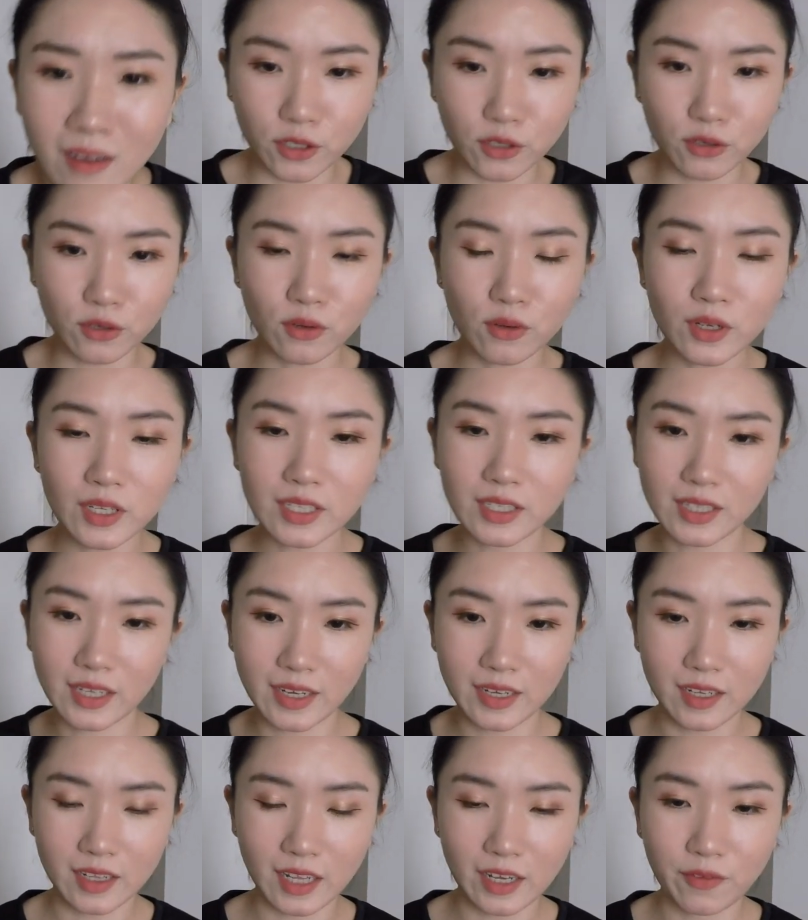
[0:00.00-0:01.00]
You know, it's
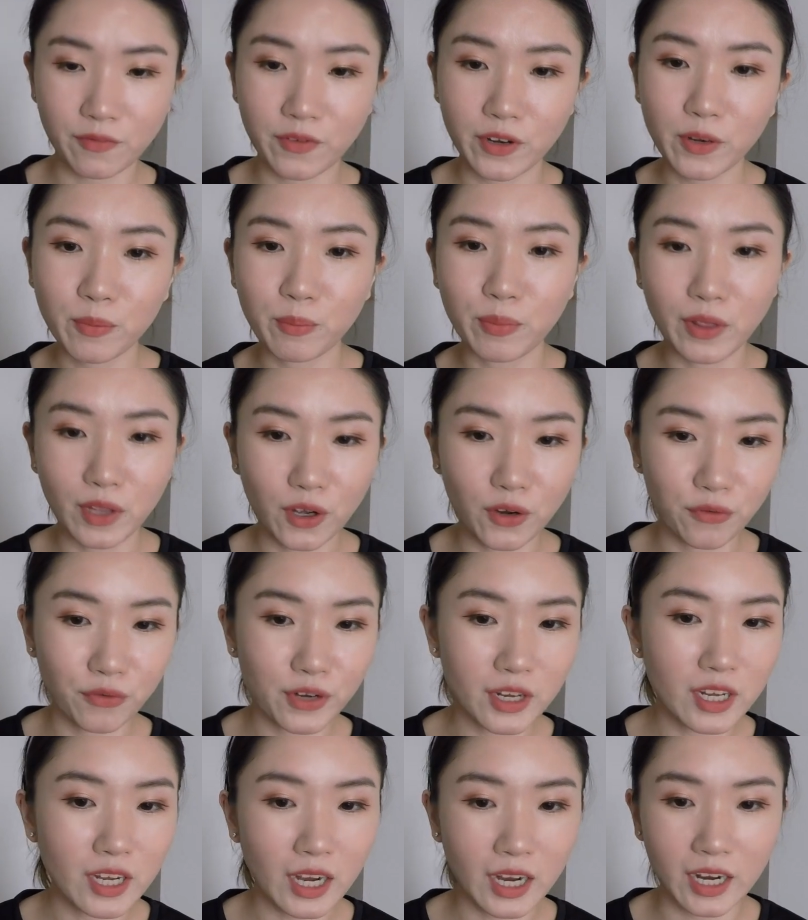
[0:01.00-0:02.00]
like a very
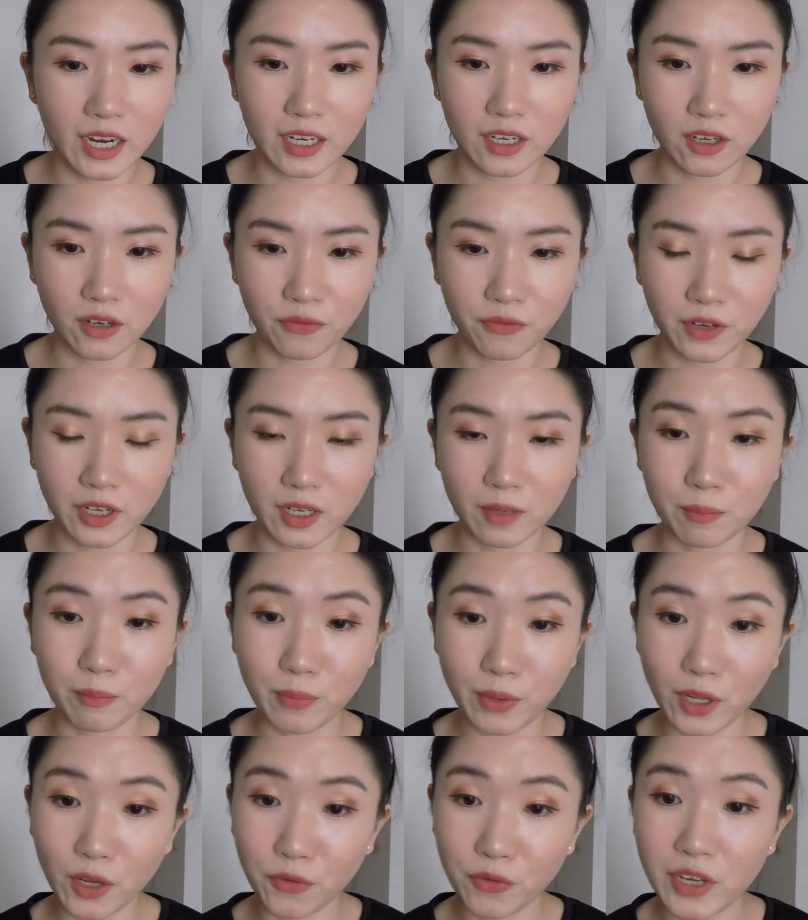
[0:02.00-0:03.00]
blurry kind
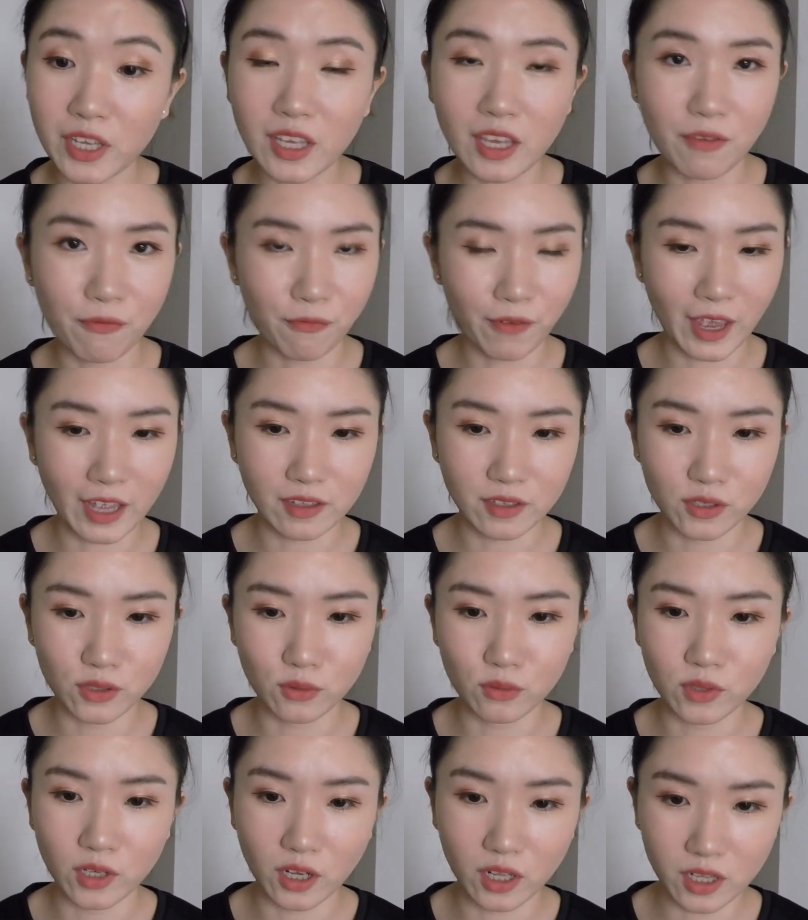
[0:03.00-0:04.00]
of blurring effect
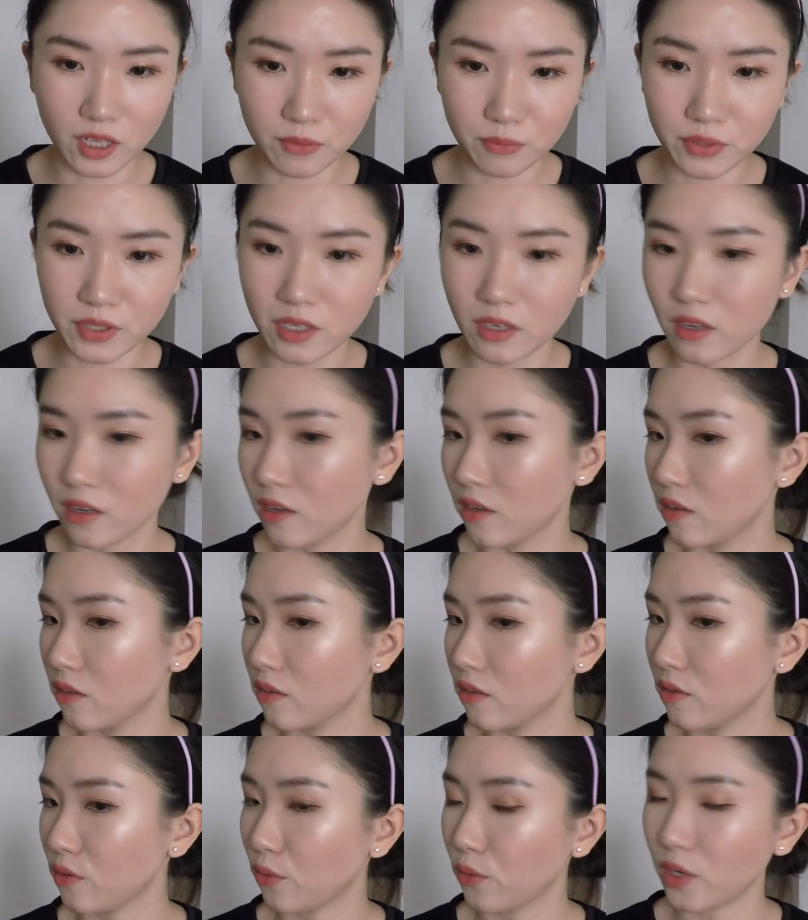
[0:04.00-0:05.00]
to your lips.
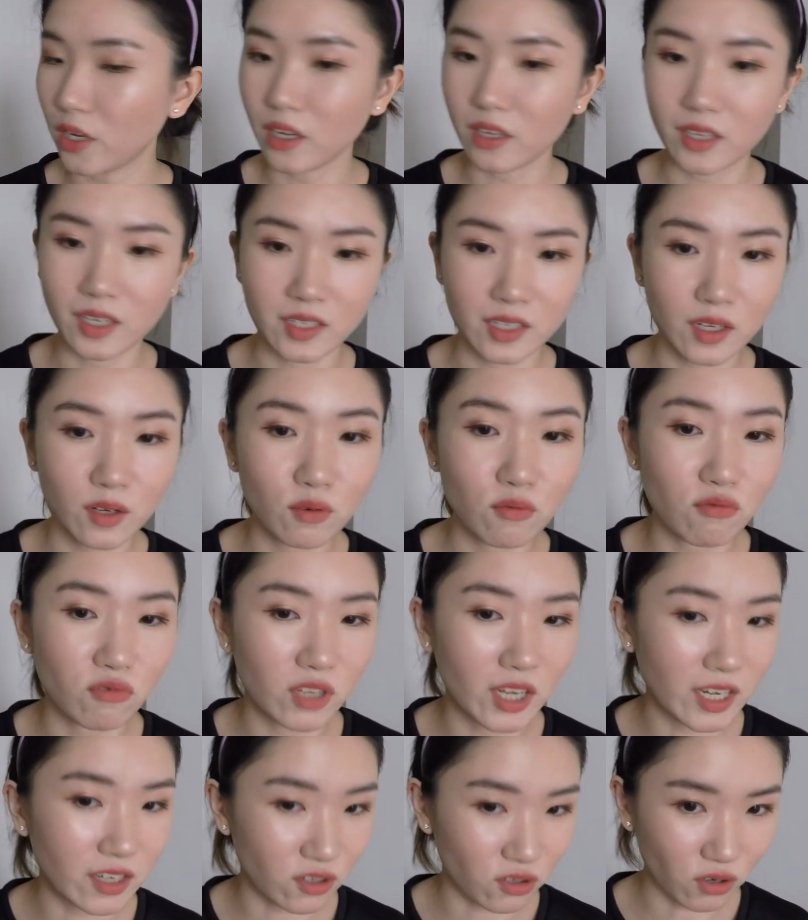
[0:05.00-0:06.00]
So it doesn't look
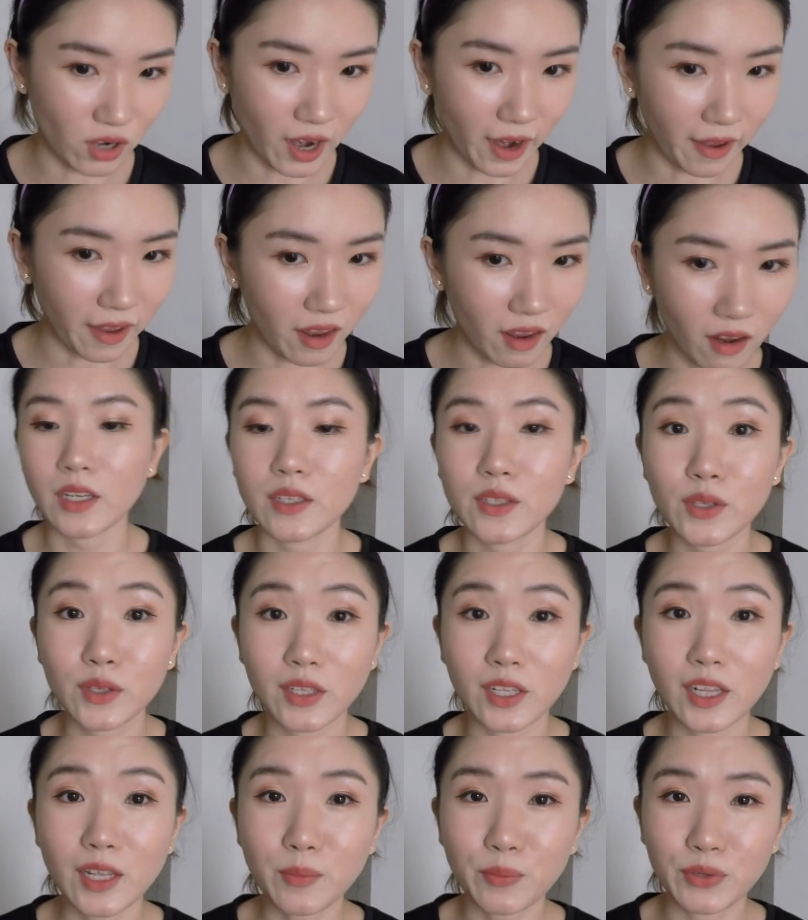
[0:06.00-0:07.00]
that dry. So
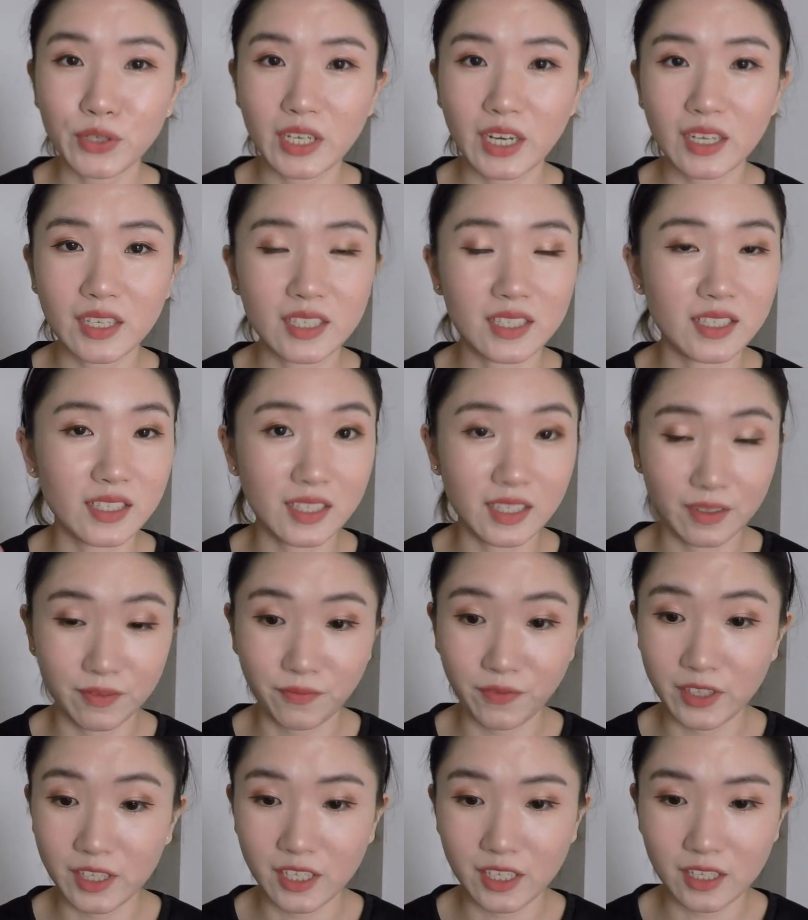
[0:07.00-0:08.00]
the lip product is
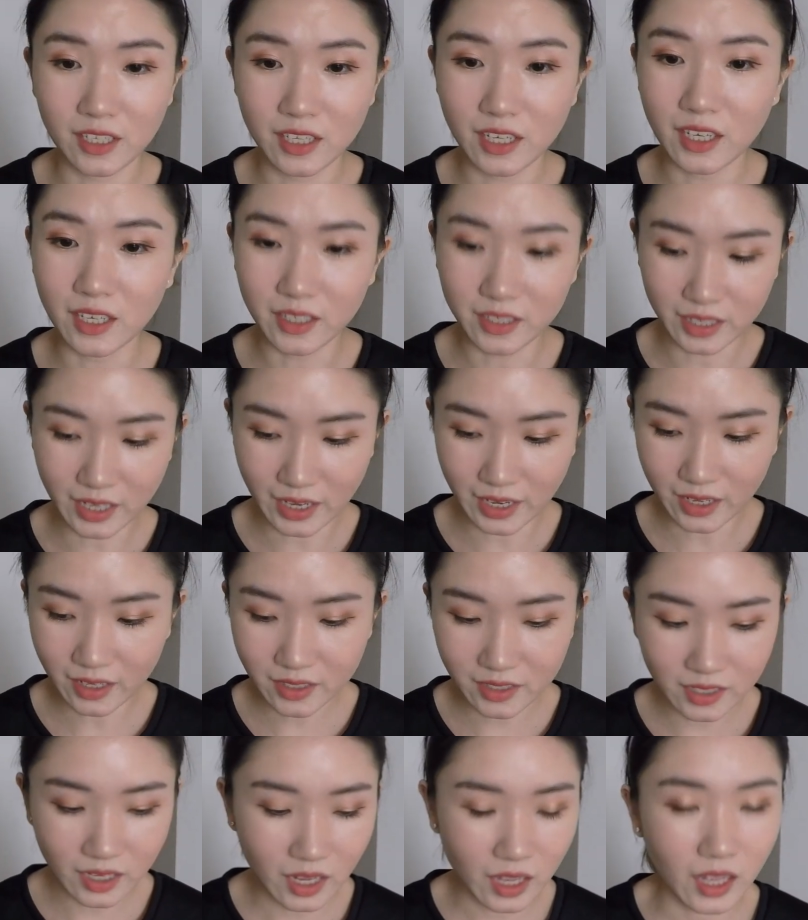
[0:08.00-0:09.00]
definitely a
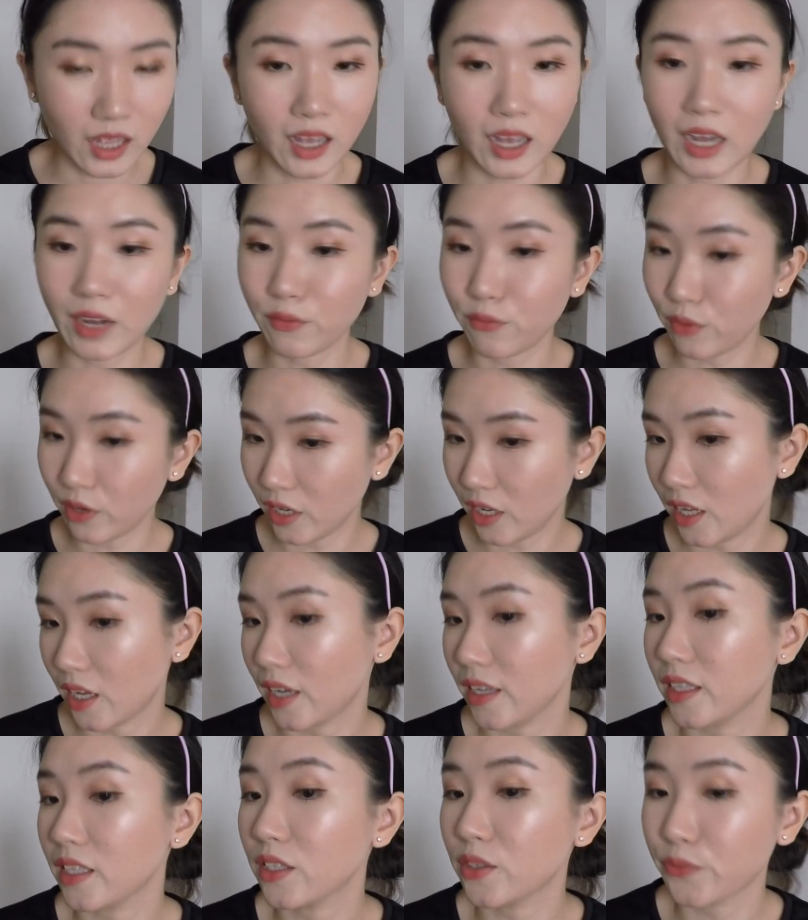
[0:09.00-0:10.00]
yes. I really
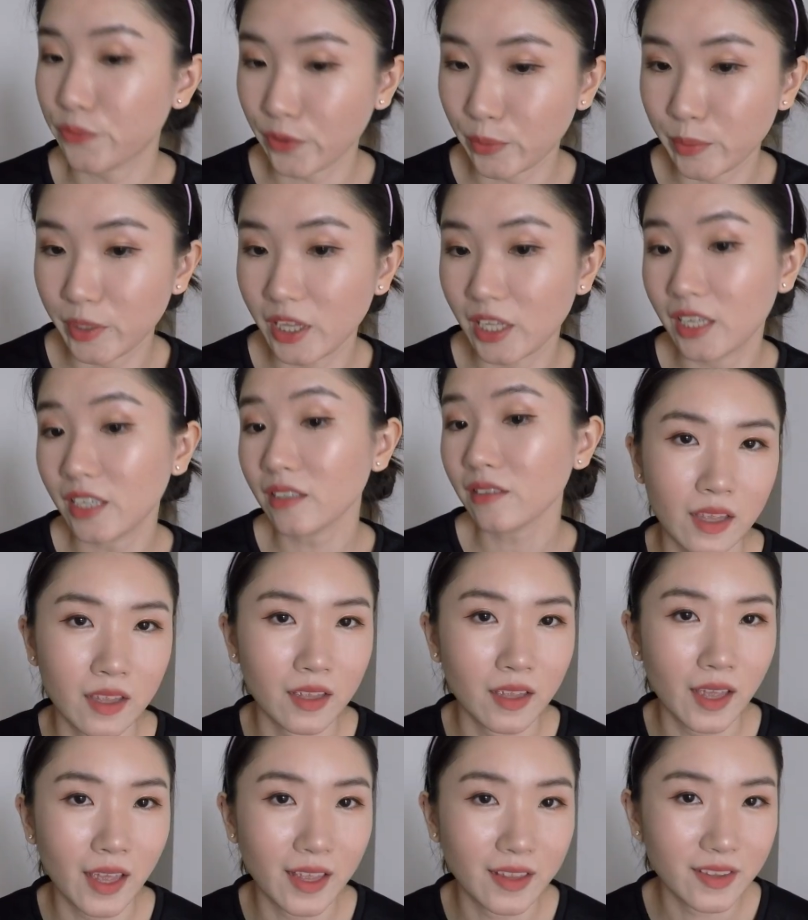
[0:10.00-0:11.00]
like this formula.
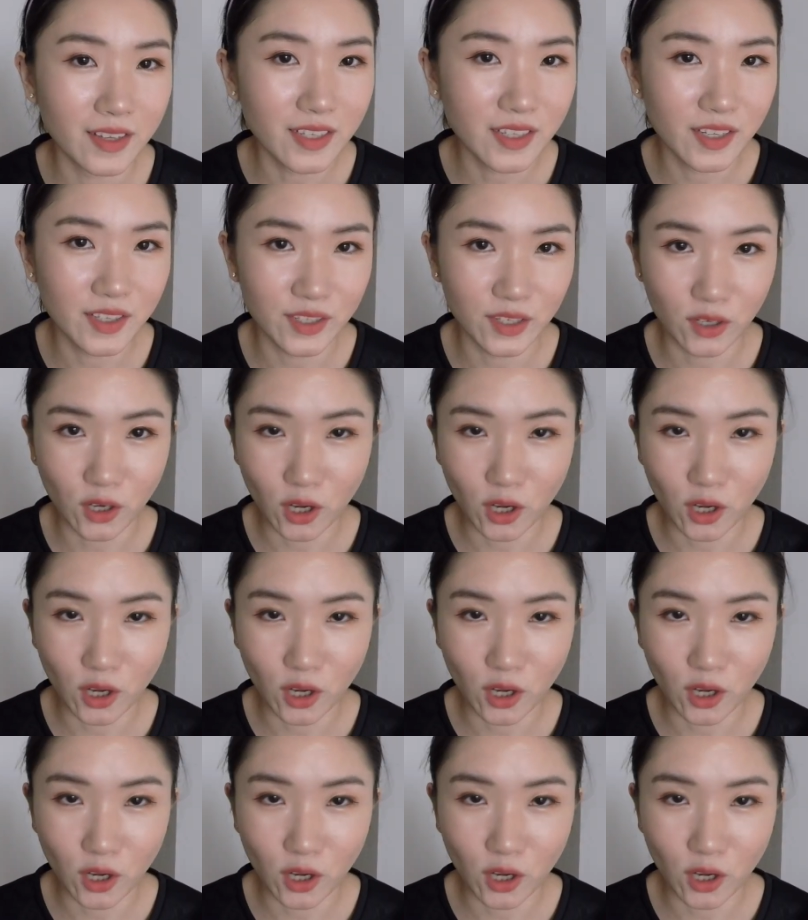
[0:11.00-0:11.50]
And this is the